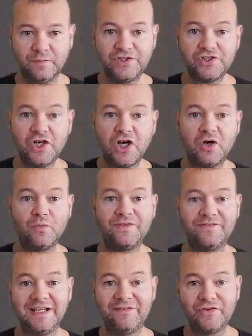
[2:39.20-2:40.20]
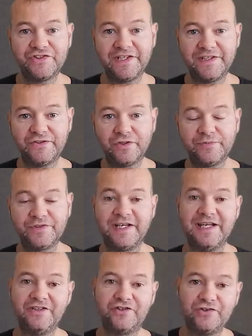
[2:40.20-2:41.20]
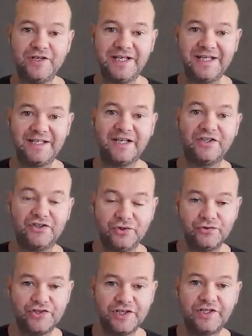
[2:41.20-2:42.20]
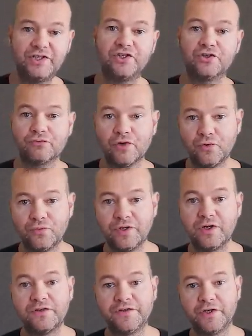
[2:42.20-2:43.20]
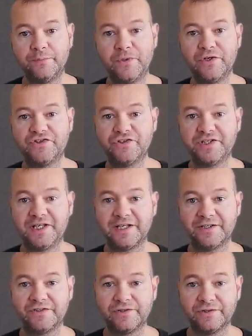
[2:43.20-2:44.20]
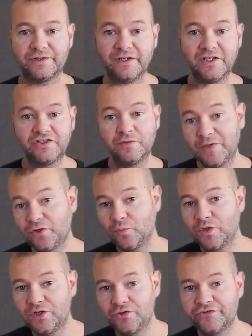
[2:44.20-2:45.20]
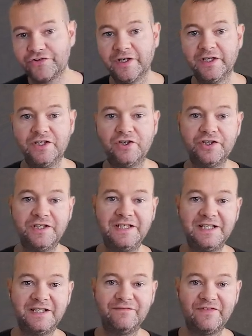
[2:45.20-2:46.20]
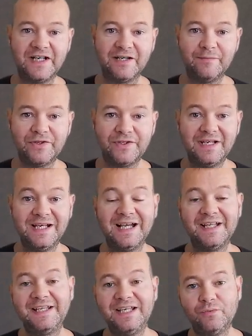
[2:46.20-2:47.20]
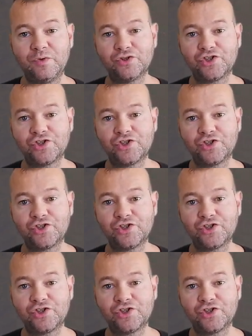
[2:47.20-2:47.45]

We start with level setups, integrating and using your own third-person character. To build worlds, you're going to need an environment, and here we'll